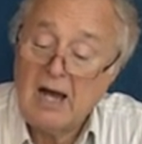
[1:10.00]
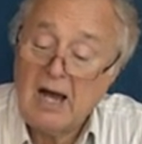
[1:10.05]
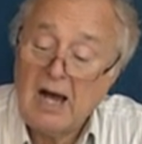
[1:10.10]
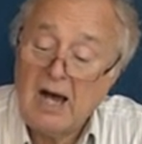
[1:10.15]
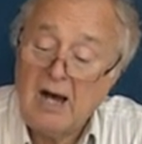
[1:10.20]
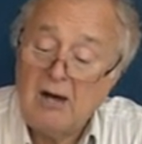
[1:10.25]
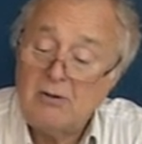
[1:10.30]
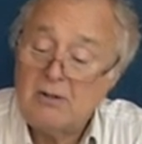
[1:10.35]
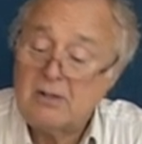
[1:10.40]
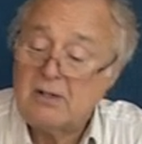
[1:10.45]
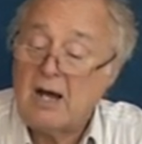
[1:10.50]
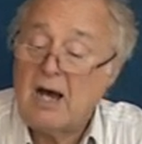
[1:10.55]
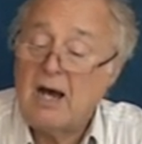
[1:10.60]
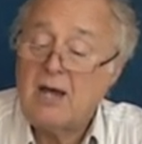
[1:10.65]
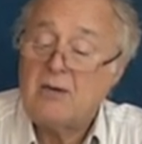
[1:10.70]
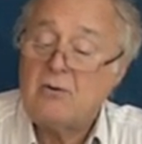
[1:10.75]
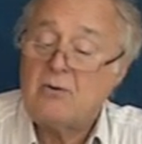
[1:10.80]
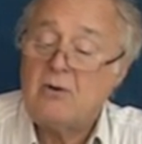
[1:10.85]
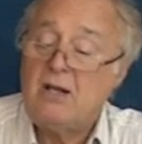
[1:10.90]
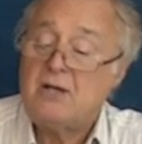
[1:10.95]
our I
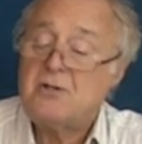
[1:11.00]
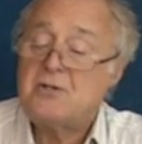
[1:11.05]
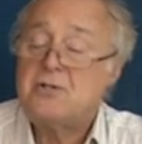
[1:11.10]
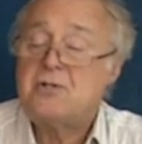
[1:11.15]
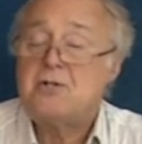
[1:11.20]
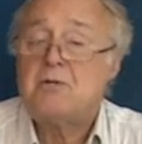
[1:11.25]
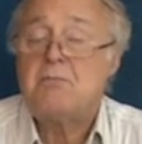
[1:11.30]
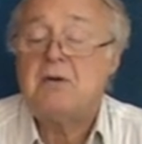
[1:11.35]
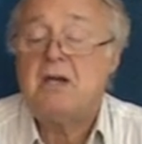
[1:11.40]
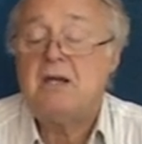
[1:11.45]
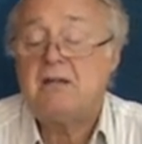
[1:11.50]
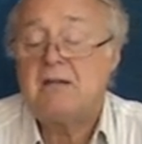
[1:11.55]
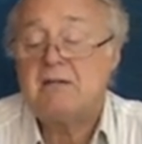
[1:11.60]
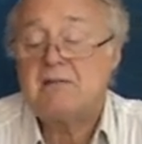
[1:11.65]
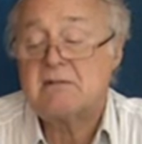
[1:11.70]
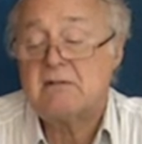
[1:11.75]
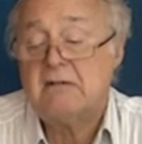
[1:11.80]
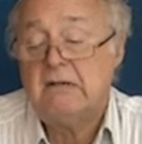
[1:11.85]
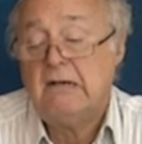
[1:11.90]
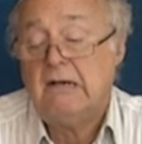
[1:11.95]
relationship, it
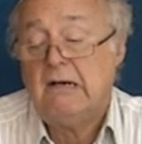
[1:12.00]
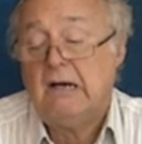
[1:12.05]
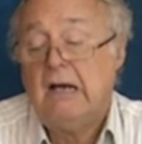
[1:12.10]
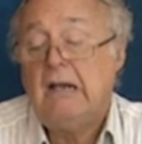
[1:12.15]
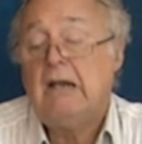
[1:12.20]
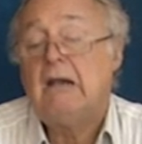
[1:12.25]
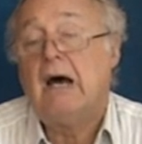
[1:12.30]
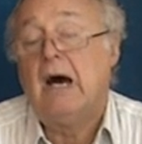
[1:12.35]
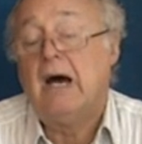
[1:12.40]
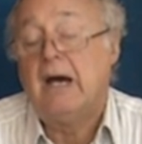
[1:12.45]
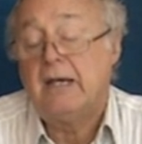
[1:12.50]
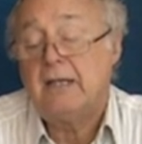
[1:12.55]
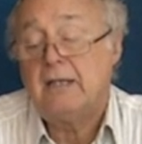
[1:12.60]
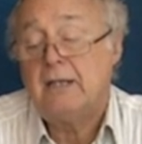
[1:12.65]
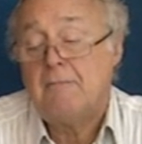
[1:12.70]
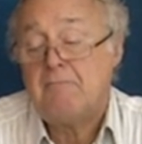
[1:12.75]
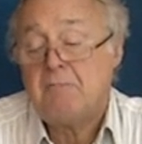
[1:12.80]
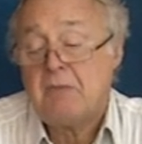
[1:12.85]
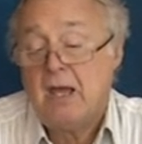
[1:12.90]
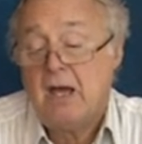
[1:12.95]
is a line
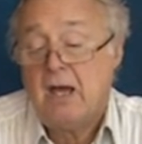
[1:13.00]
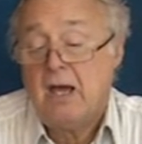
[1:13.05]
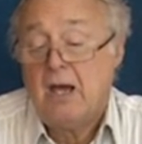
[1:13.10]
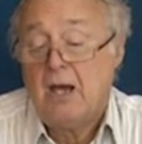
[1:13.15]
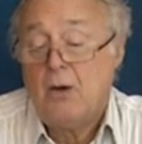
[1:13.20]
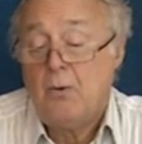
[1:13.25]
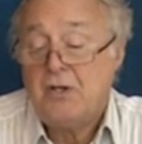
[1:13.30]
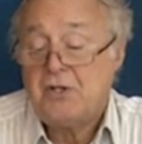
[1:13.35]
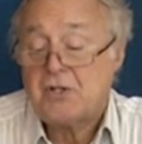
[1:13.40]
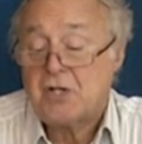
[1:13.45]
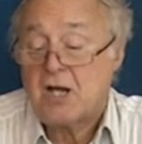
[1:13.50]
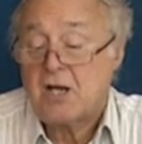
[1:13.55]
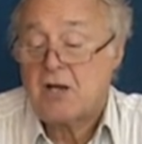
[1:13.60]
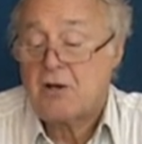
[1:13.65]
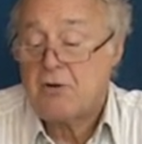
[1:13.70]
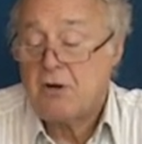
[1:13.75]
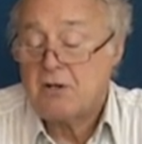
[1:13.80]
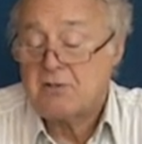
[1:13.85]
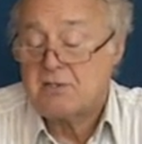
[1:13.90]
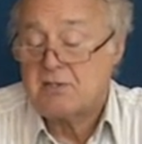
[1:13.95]
which
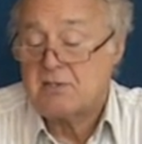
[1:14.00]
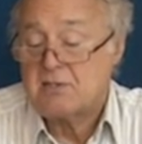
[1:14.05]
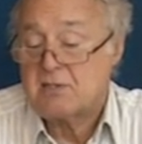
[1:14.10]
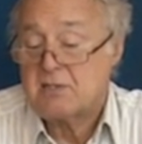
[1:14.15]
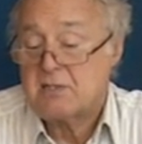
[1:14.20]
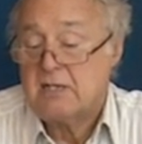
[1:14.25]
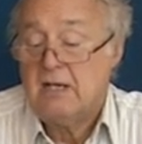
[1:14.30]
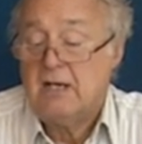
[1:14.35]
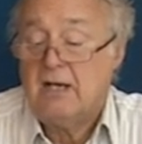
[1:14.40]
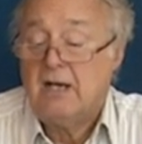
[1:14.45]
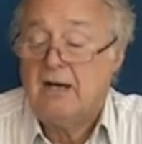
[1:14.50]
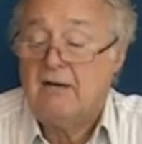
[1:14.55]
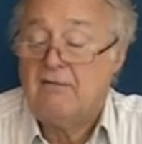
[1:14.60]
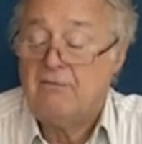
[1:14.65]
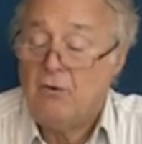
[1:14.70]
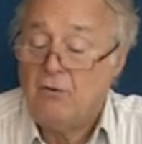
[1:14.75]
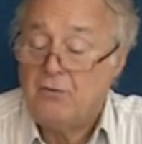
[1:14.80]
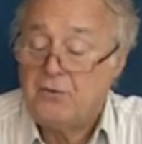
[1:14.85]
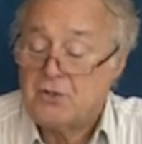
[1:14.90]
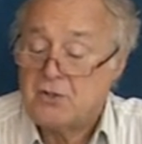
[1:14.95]
crosses a
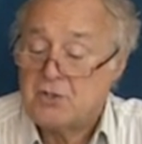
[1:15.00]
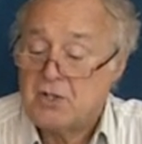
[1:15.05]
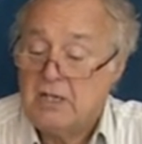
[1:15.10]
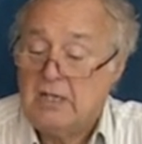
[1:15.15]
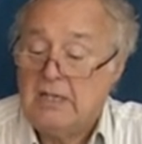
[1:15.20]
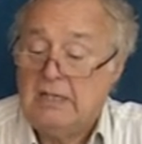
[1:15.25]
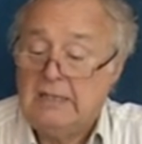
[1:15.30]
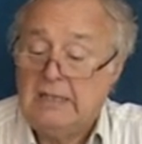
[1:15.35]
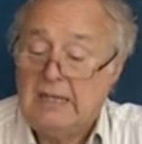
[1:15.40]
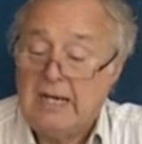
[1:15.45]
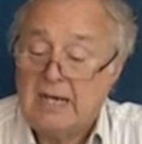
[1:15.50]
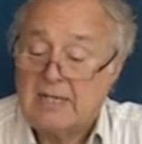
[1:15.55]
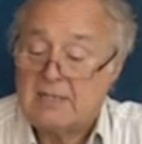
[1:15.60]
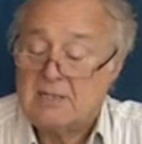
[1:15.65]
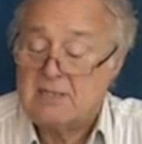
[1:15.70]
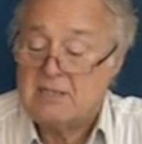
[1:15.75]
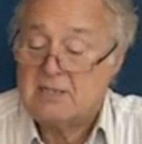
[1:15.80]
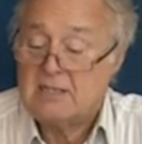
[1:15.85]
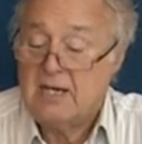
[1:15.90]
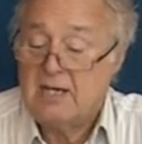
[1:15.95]
voltage
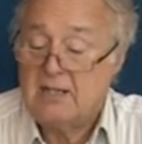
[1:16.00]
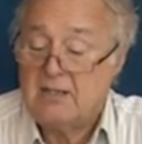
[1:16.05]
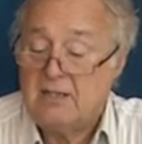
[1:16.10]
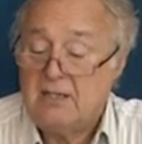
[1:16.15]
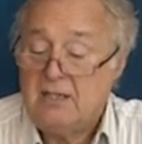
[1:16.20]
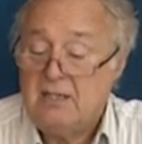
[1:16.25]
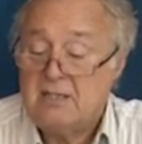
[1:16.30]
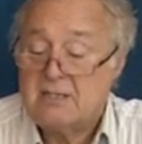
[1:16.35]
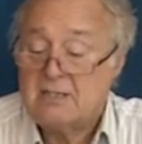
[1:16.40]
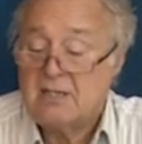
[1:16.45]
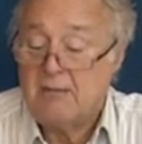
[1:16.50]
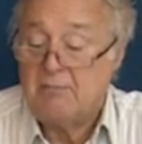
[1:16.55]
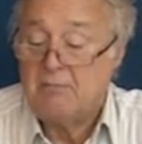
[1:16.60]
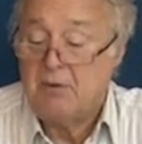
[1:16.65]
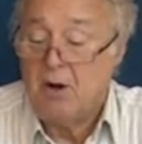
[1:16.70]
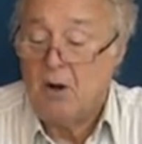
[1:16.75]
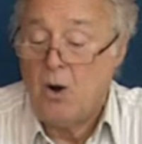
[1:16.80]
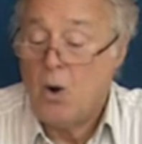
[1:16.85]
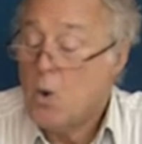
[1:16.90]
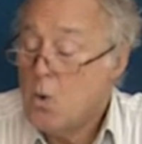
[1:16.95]
axis at E sub
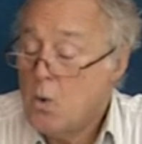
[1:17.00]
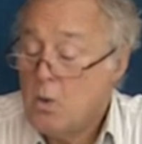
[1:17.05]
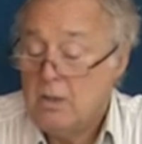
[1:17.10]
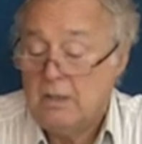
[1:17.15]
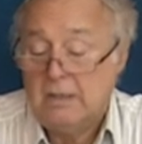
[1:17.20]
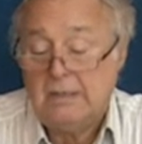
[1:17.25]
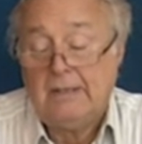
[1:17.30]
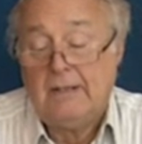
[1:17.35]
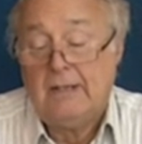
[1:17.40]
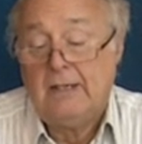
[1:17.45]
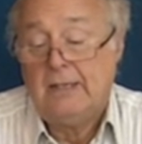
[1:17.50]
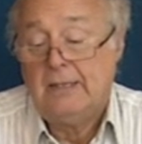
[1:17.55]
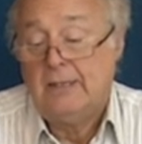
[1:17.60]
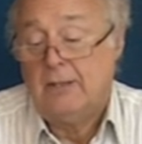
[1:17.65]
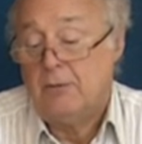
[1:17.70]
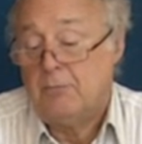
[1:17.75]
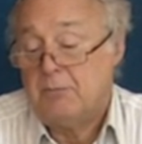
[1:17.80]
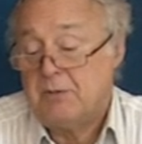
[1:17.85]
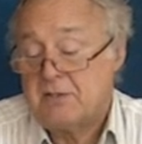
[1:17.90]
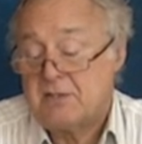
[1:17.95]
O, the
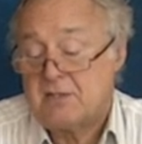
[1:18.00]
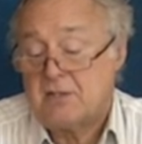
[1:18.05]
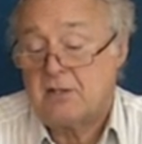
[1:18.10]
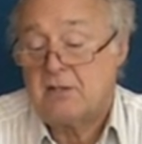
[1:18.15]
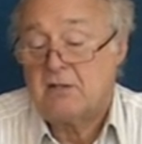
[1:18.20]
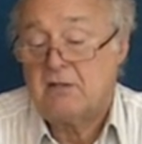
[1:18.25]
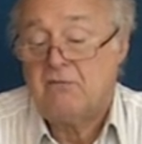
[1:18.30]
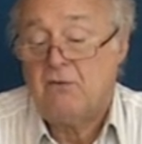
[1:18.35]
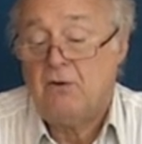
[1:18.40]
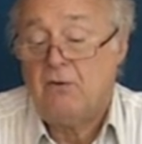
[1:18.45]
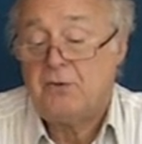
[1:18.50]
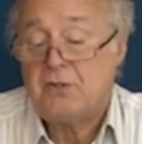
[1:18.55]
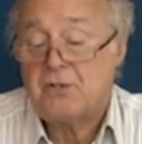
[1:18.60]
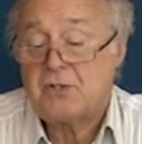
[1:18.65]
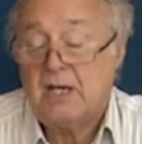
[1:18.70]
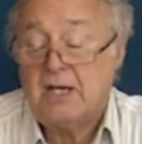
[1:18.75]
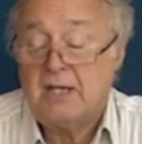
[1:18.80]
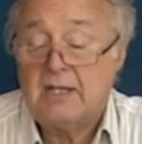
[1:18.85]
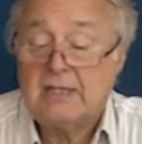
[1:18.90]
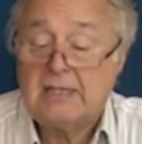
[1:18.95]
open circuit voltage,
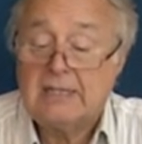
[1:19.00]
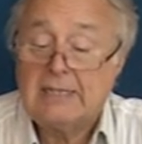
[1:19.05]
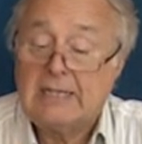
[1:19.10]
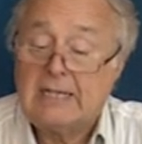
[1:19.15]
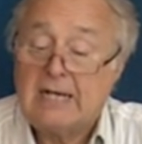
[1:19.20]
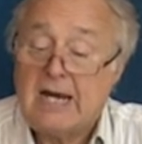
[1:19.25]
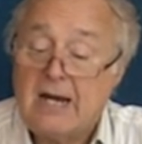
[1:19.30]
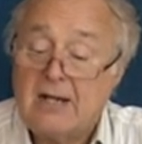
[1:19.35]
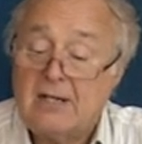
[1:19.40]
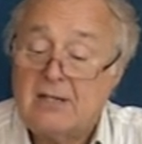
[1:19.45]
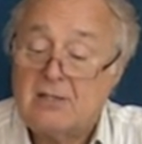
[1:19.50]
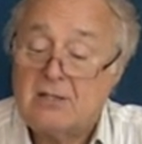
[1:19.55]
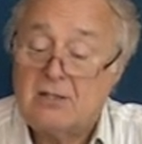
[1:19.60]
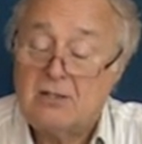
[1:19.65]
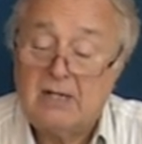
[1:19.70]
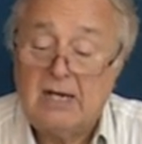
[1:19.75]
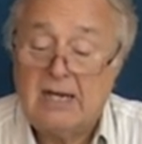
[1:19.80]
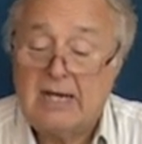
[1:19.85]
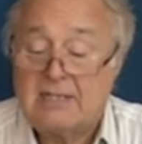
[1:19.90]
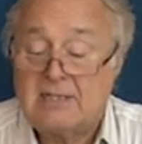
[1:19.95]
and current
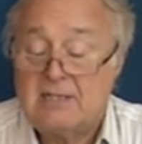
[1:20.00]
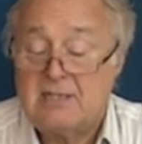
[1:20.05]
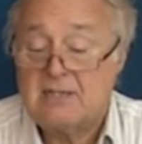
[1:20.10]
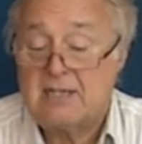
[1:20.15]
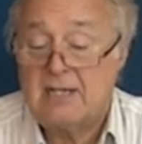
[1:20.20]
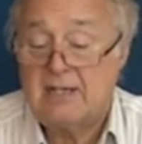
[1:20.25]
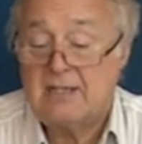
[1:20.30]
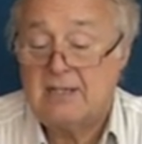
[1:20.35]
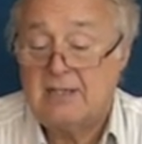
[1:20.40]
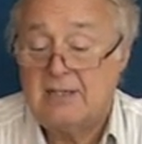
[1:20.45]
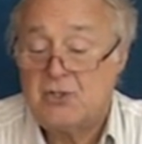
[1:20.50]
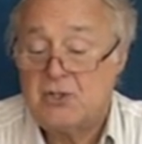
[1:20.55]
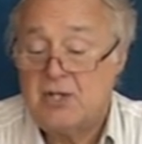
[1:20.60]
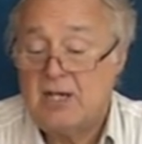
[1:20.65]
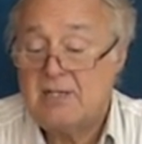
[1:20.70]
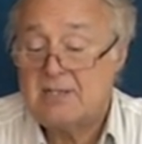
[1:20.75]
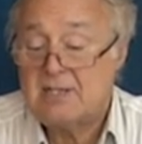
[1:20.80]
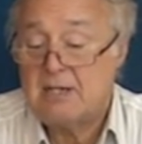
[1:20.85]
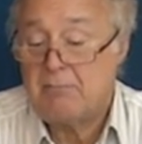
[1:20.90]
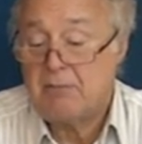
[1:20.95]
axis at
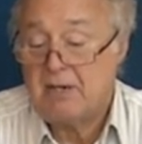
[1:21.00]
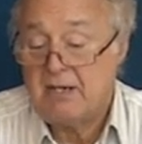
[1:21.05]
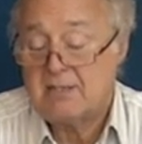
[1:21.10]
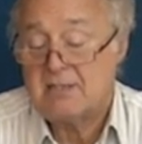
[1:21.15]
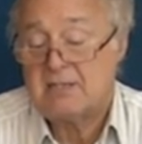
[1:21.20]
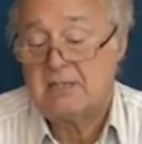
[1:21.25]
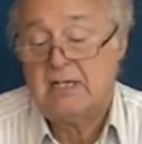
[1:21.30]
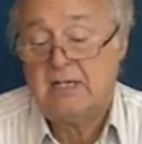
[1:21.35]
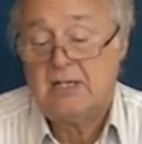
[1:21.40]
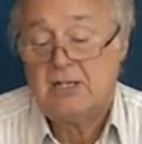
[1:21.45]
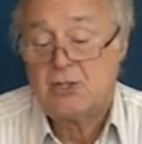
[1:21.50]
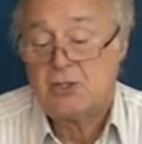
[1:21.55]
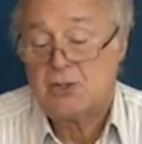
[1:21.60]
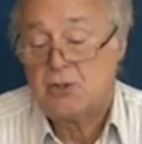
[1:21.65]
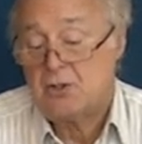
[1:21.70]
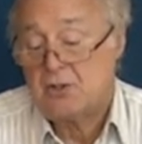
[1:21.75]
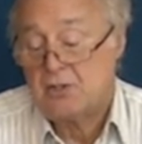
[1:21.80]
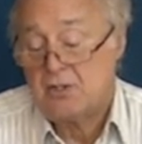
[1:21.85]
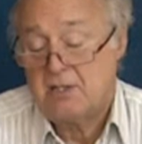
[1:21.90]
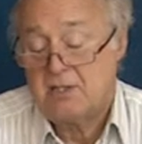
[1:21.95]
J sub S,
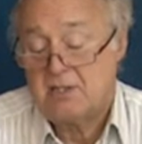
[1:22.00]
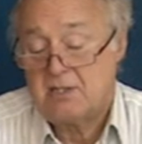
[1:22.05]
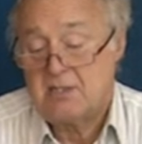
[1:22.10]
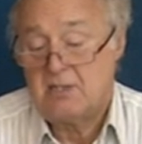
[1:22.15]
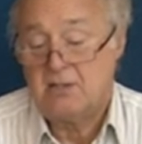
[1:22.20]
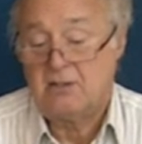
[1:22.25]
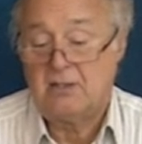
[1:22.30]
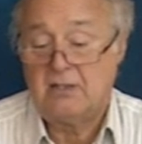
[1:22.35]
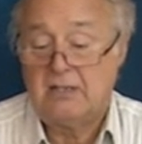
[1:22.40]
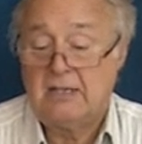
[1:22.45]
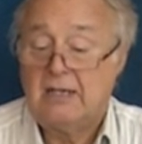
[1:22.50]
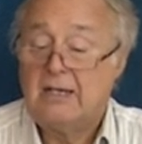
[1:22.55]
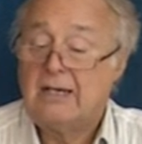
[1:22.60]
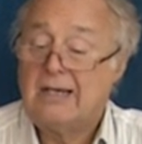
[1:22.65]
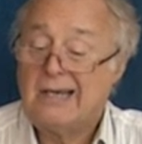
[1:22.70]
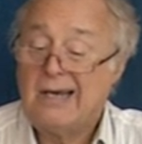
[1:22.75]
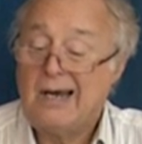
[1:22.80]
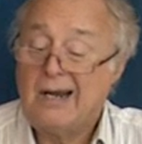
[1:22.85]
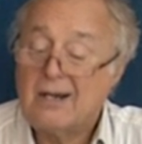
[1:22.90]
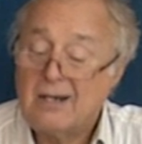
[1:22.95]
short circuit
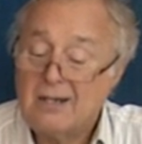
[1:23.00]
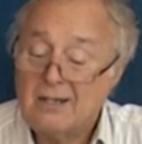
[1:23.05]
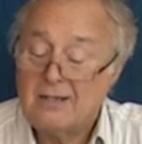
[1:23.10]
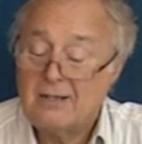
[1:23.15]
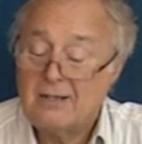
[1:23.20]
current.